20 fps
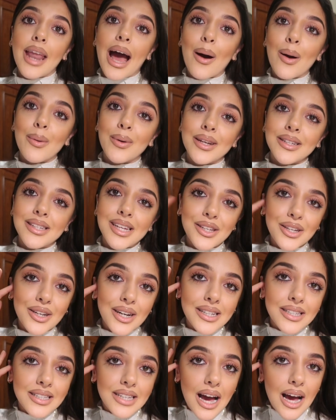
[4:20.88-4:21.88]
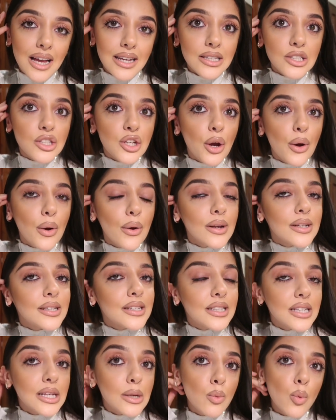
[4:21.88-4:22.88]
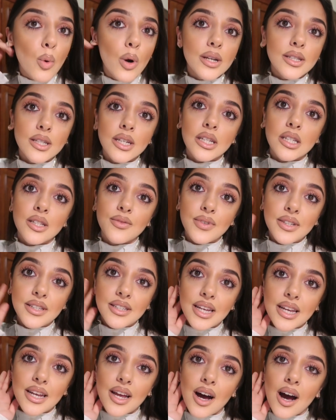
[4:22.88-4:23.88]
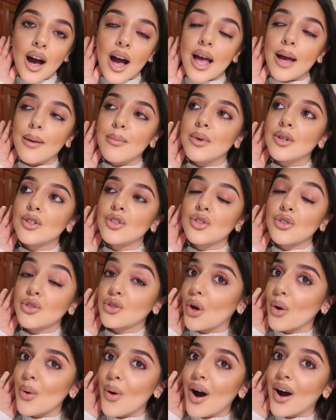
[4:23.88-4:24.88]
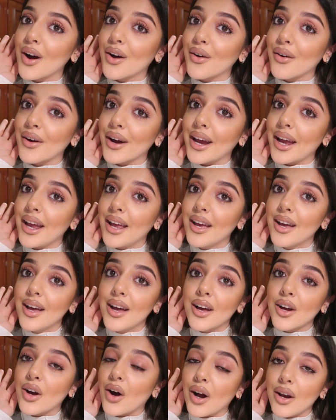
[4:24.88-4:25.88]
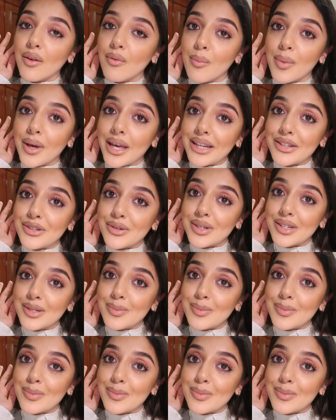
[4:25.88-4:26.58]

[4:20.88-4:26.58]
Now I'm gonna take you guys down. Let's go and see what is for dinner. I am so hungry, can't even begin to